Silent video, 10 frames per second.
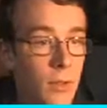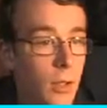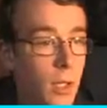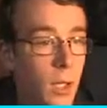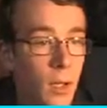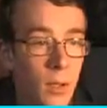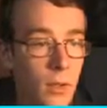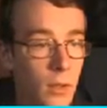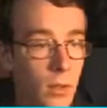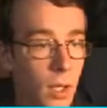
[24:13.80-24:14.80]
It's okay.
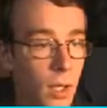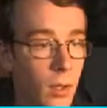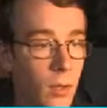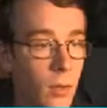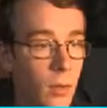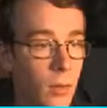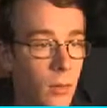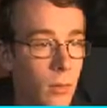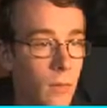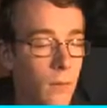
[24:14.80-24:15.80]
It's okay.
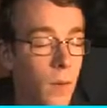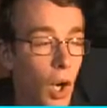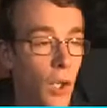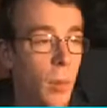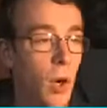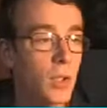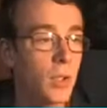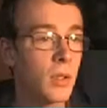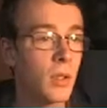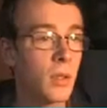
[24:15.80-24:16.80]
Fuck, poison.